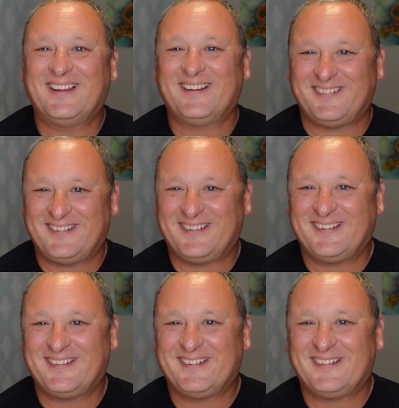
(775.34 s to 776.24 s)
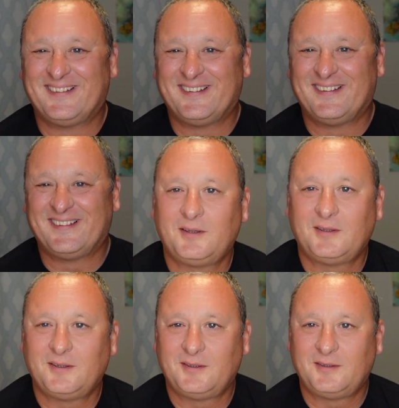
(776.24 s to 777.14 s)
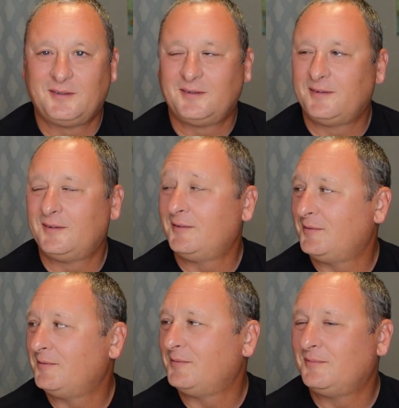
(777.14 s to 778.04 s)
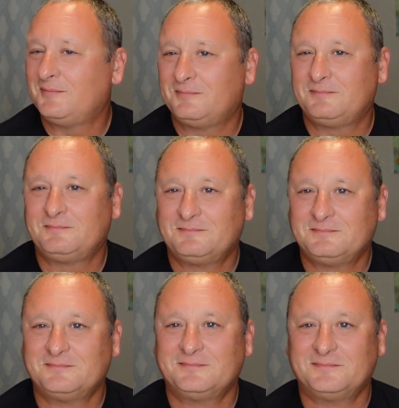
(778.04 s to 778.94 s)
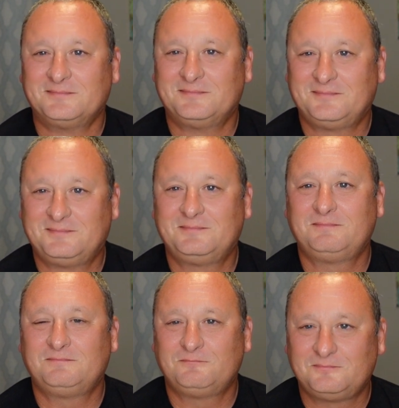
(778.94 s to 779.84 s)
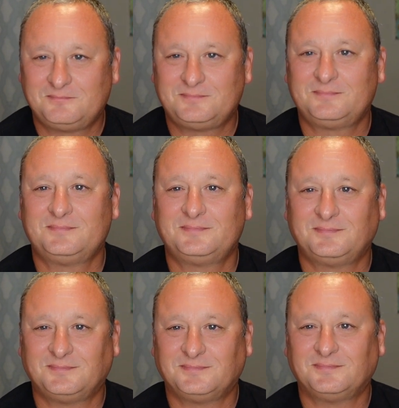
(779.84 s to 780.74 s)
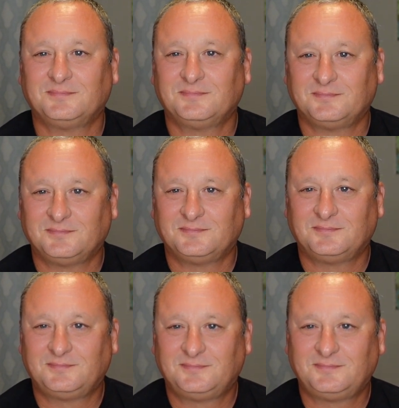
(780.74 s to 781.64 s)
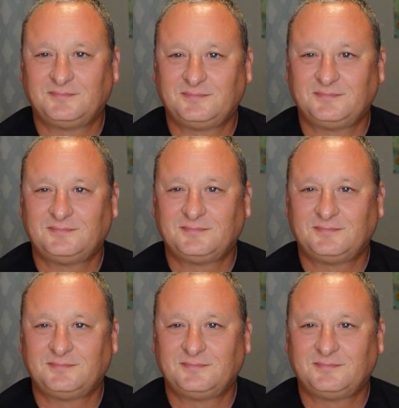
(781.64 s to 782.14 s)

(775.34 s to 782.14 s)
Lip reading: The person shown says nothing.